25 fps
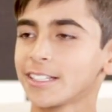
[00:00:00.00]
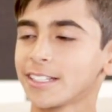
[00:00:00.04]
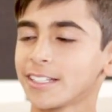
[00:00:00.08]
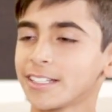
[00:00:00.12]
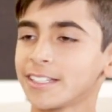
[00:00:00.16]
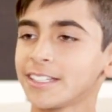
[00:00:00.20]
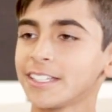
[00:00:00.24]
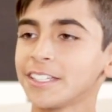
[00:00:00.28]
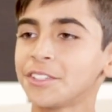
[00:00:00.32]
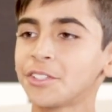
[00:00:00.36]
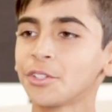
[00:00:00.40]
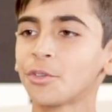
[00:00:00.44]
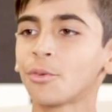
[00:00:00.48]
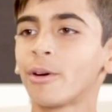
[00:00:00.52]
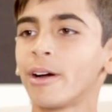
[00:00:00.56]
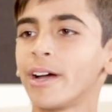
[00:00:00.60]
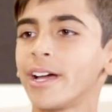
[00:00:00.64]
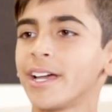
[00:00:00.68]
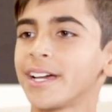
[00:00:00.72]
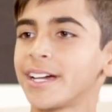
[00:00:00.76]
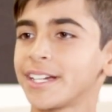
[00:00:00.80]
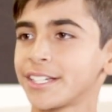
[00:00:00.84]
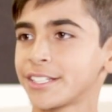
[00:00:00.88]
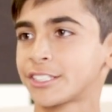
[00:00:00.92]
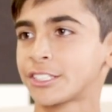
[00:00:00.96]
Lead the Way,
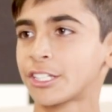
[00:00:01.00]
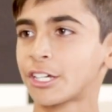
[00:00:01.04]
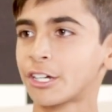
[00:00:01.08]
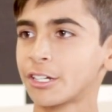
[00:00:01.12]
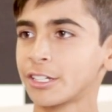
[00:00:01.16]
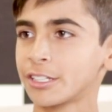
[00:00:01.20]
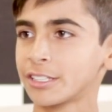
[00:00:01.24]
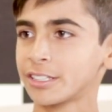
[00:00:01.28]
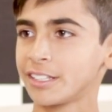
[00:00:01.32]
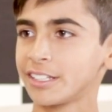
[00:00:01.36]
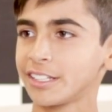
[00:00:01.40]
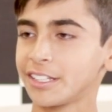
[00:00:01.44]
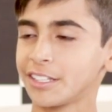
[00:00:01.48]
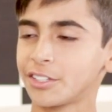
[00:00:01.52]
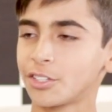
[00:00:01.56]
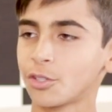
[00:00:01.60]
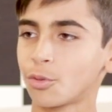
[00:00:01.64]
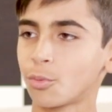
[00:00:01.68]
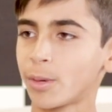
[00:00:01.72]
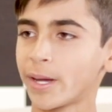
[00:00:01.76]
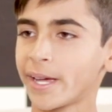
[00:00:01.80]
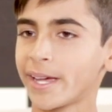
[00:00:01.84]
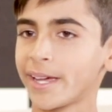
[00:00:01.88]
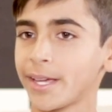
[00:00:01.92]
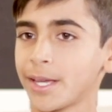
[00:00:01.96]
I started Lead the
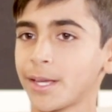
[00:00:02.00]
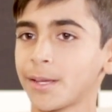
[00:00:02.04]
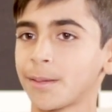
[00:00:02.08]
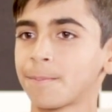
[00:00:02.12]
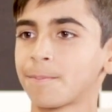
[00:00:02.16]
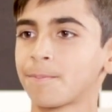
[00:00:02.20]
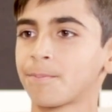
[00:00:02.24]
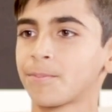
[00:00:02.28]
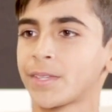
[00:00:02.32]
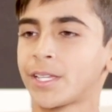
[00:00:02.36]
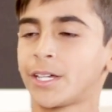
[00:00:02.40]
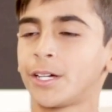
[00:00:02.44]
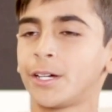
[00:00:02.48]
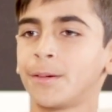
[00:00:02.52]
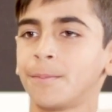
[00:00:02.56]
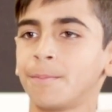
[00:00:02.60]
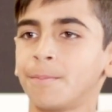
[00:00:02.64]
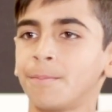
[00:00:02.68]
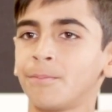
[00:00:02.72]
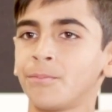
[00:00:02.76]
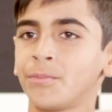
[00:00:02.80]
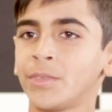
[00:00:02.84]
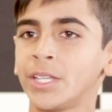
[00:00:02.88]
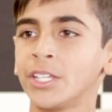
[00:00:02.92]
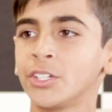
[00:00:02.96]
Way
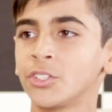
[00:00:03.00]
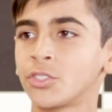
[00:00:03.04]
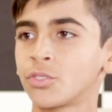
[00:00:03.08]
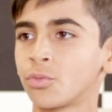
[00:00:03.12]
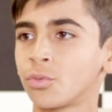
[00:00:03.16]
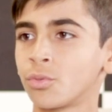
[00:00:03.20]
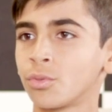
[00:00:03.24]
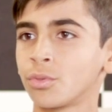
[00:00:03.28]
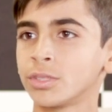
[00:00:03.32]
um, in